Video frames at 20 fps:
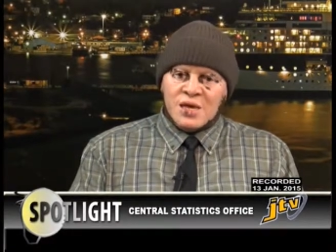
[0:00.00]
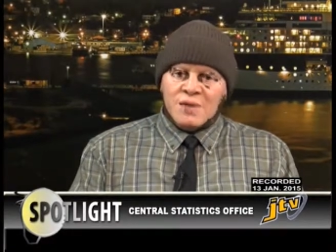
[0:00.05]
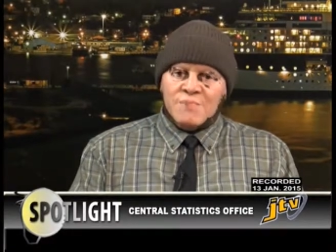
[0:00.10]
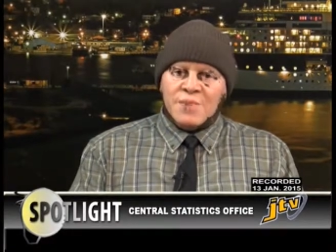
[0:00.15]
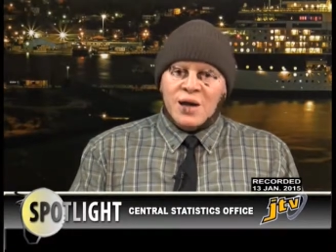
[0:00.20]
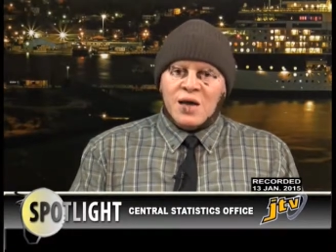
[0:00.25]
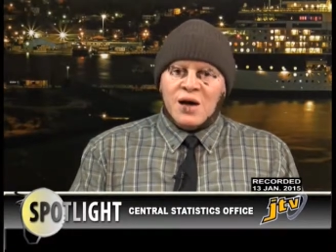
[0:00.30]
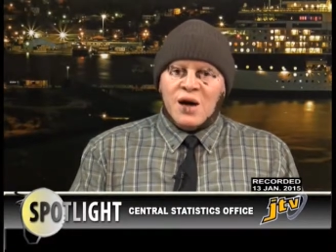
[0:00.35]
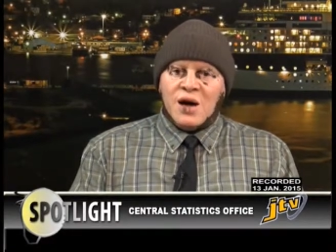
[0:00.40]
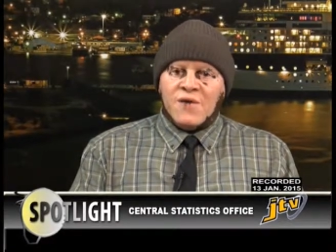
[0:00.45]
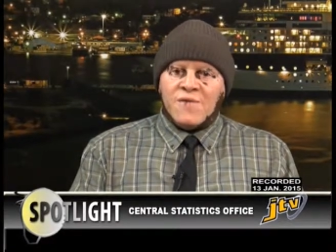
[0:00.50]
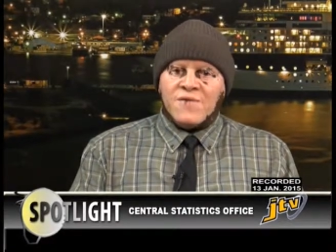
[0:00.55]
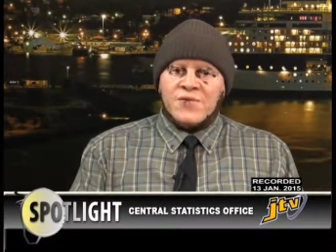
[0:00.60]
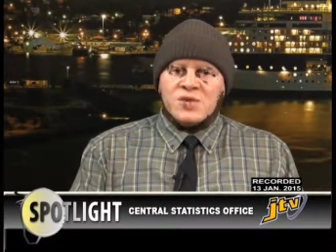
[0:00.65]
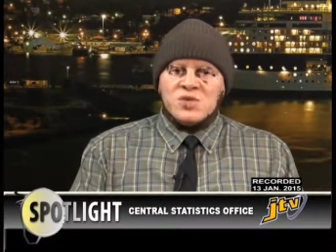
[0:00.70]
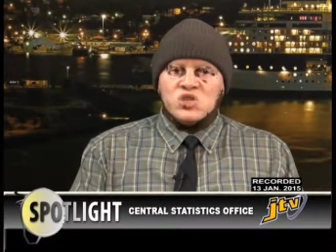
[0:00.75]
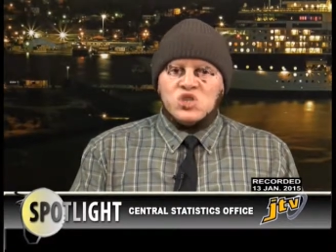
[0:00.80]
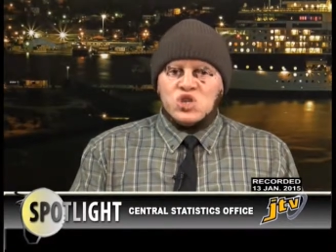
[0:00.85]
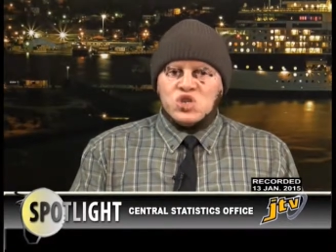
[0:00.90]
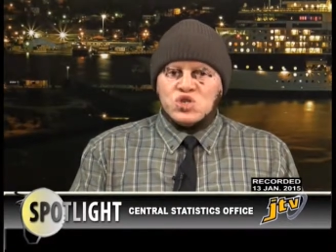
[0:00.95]
my
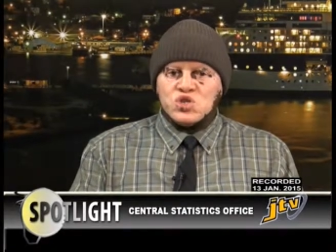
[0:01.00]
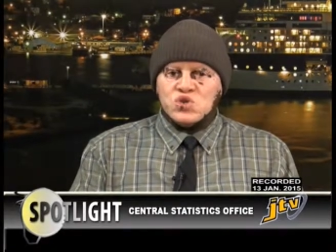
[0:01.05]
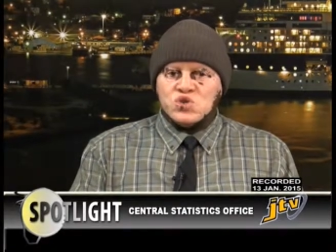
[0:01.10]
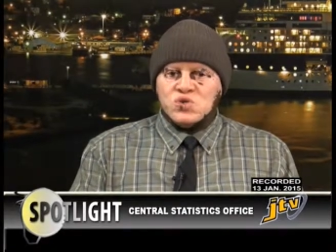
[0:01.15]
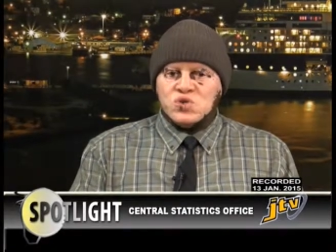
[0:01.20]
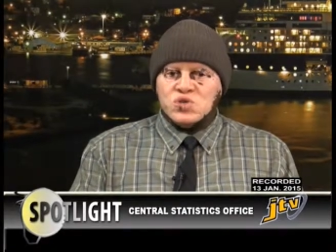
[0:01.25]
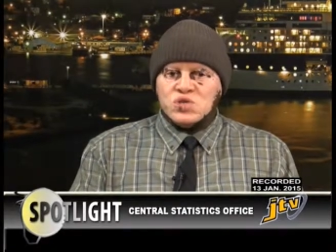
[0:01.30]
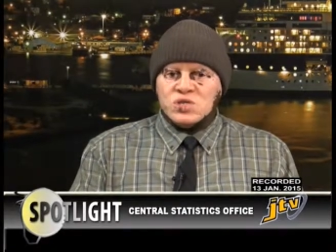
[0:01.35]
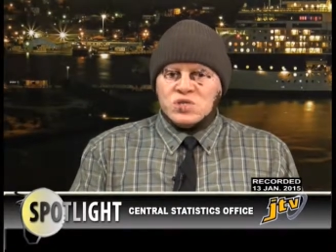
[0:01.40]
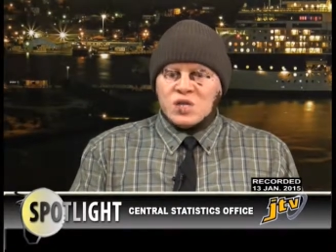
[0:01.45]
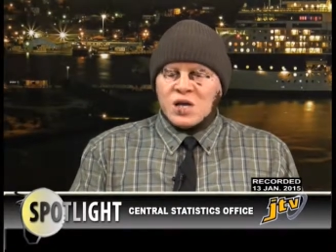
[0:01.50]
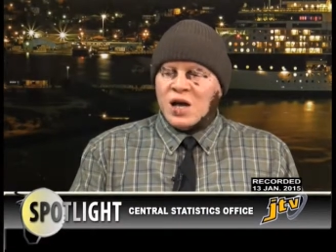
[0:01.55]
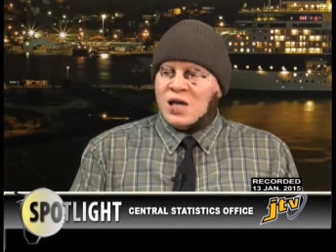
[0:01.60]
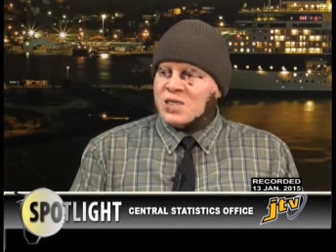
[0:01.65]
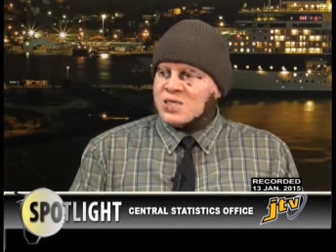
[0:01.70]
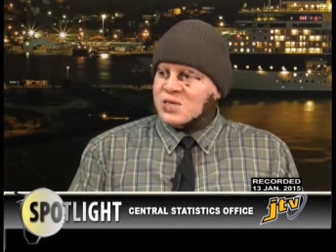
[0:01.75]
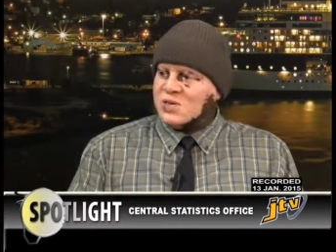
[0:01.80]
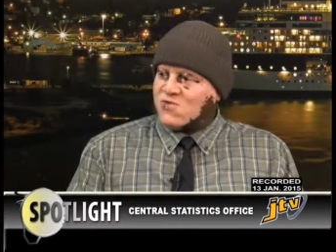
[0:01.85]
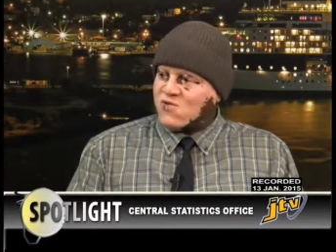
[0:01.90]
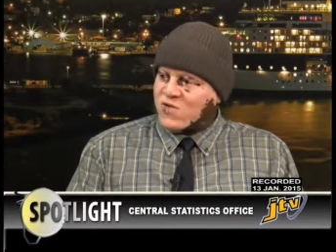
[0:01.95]
office should
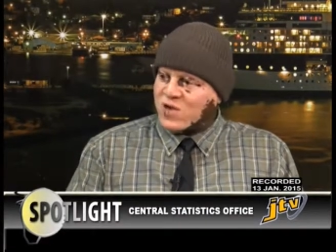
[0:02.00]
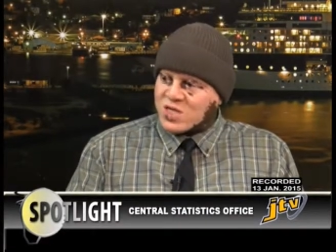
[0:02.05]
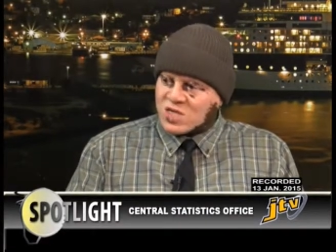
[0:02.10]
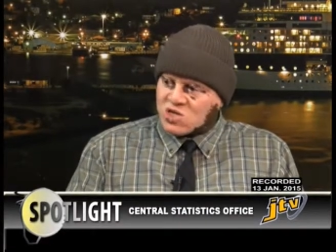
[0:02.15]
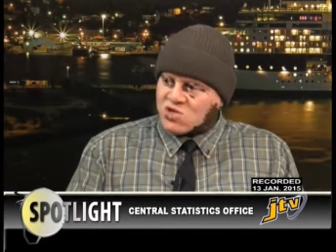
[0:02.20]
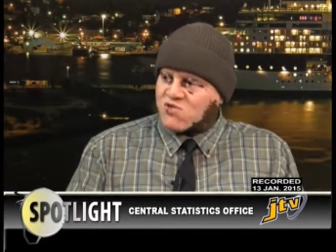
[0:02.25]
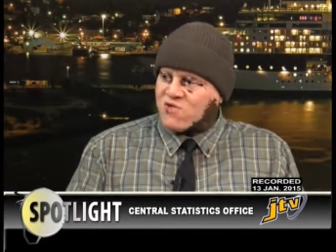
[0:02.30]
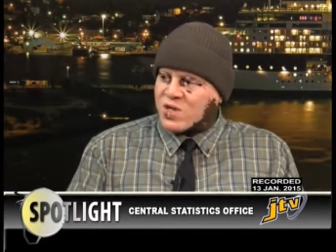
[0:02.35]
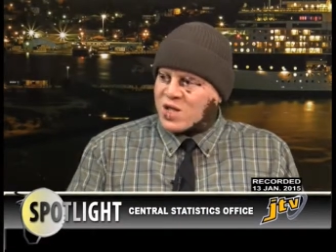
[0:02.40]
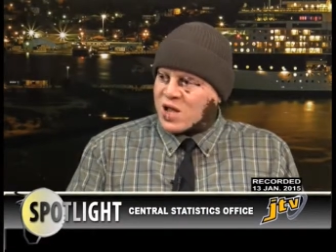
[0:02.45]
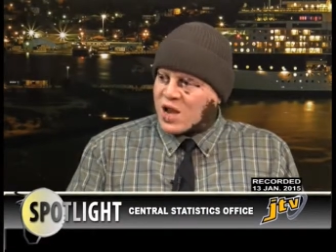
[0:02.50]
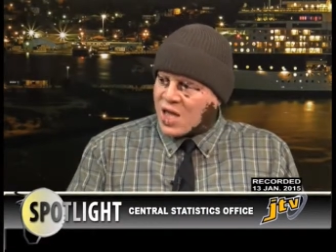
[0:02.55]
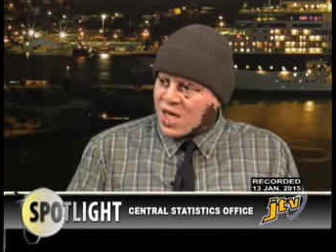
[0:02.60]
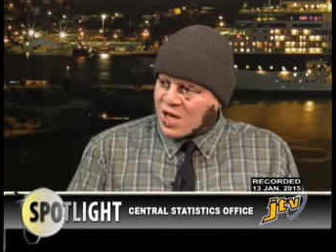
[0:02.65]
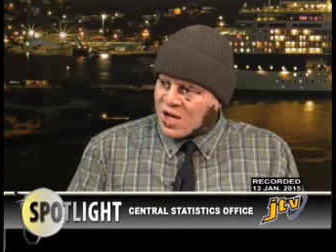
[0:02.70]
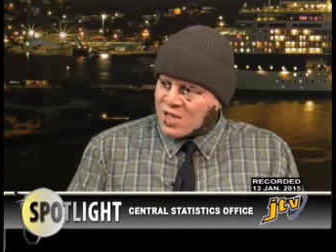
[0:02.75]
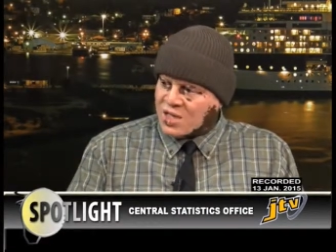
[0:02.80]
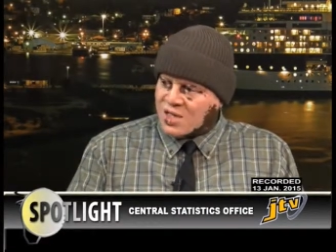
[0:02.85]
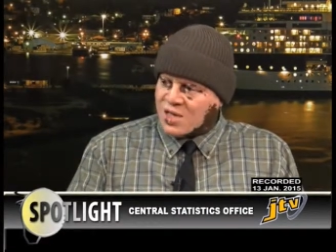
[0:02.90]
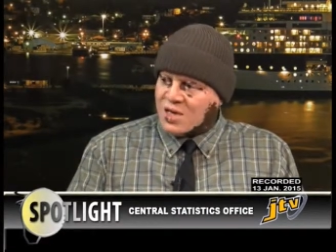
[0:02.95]
concentrate strictly
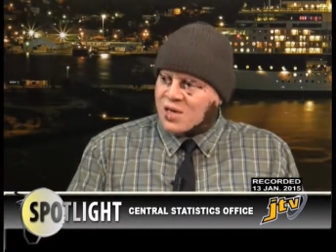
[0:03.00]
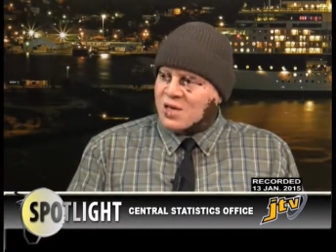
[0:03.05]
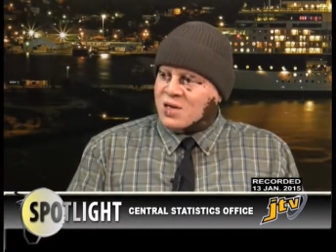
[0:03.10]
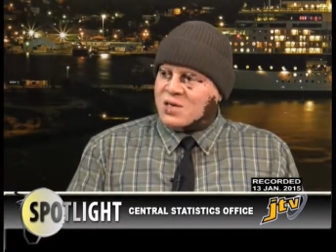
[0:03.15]
on,